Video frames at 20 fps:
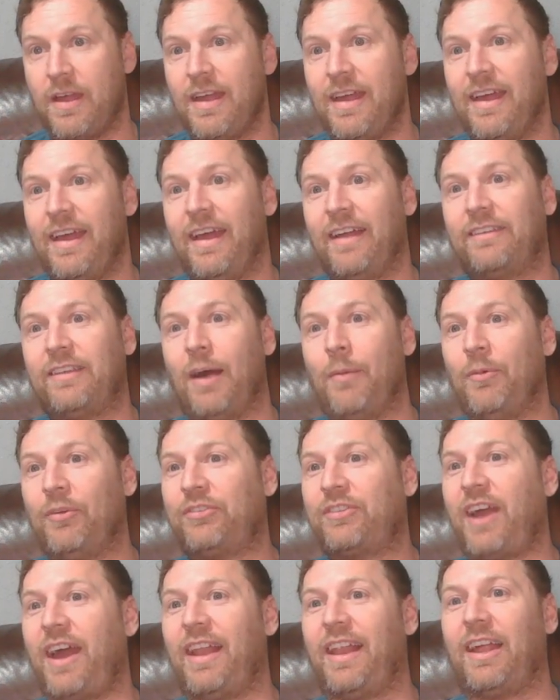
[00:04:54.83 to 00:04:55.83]
It's
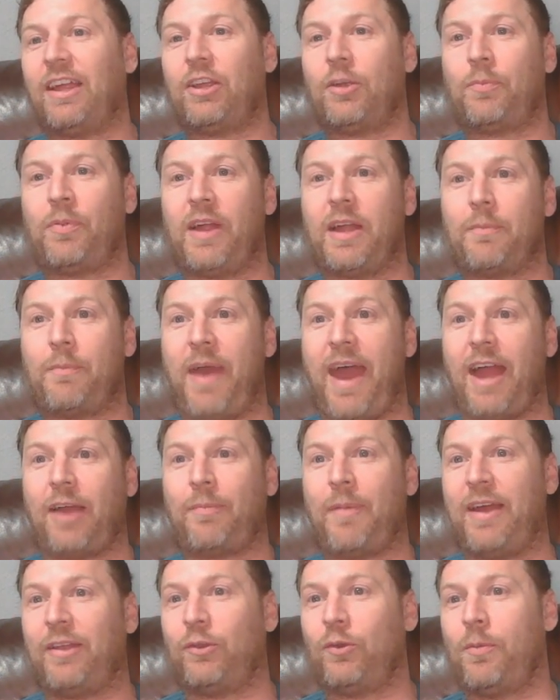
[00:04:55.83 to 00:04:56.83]
almost kind of like you're playing
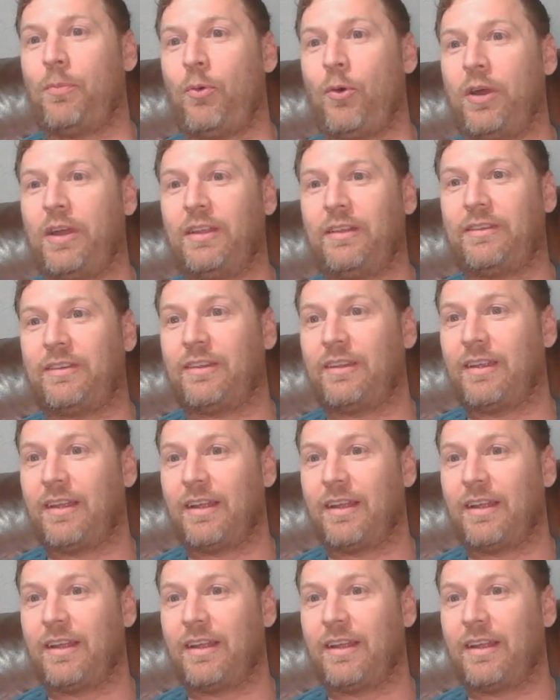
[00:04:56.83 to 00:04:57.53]
Pac-Man to a point.